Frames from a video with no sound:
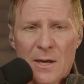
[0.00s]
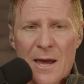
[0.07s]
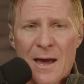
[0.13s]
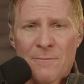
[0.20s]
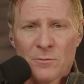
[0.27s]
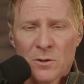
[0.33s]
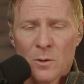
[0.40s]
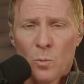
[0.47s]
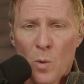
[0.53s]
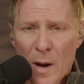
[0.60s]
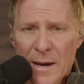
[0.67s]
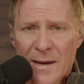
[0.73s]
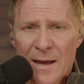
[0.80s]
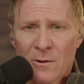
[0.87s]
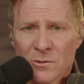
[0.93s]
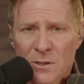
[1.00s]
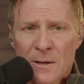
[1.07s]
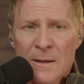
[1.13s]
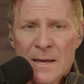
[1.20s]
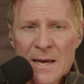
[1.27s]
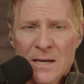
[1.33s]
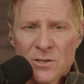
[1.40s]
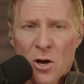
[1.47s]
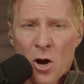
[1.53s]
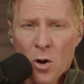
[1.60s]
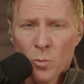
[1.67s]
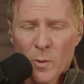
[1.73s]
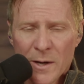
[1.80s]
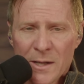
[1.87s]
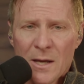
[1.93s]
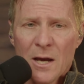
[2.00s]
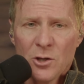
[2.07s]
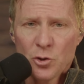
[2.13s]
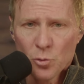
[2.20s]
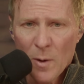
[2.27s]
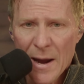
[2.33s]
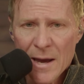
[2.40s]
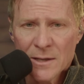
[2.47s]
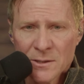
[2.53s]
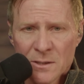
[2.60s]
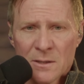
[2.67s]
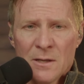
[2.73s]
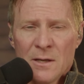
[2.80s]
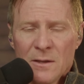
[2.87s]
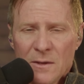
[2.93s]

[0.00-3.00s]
after the White House has already addressed